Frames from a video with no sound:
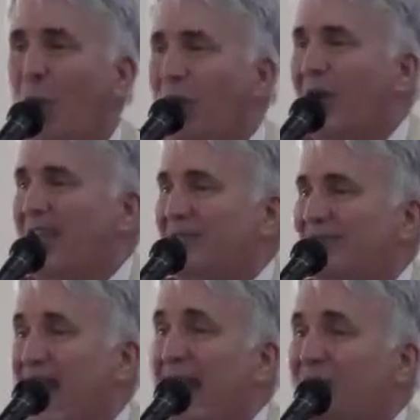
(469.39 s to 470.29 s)
Where
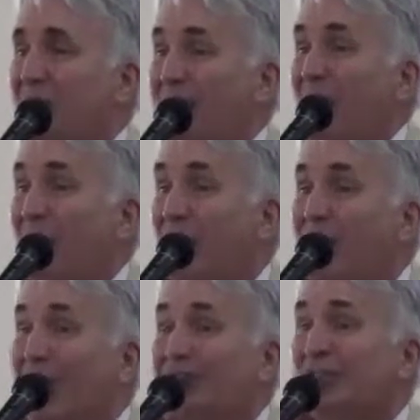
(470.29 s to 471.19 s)
in fact what
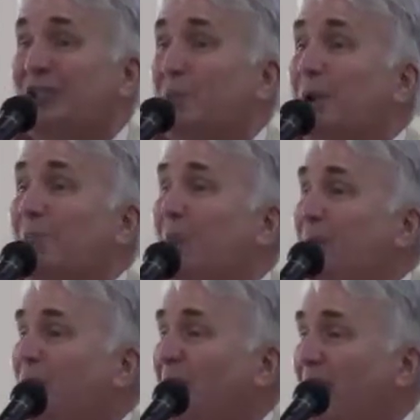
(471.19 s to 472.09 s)
occurs is that when
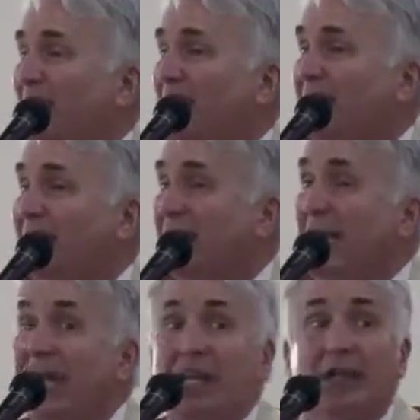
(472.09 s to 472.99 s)
people come in,
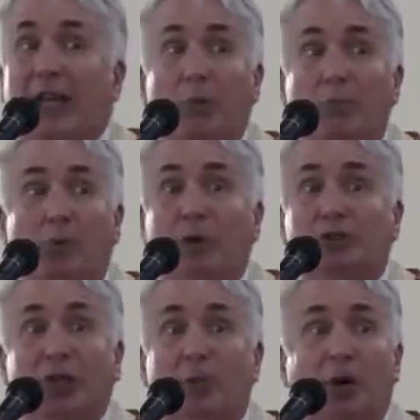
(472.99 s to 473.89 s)
he, that
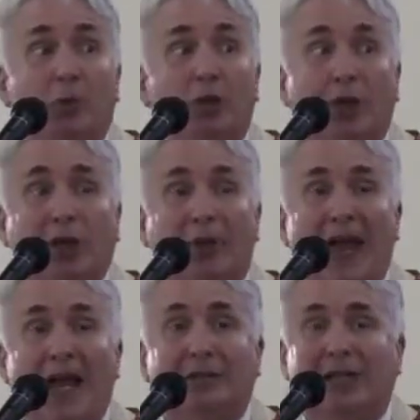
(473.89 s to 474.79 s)
someone will look
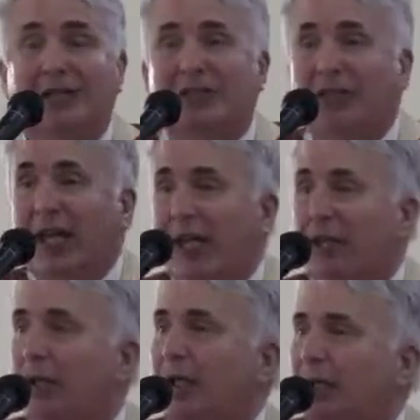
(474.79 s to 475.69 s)
around and
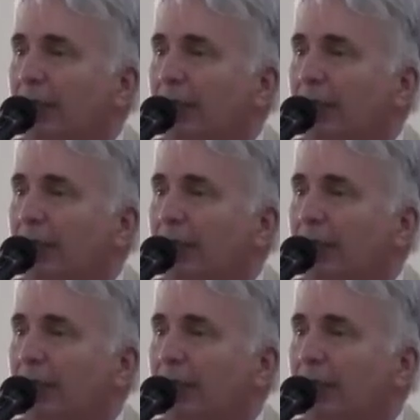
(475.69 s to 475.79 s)
say,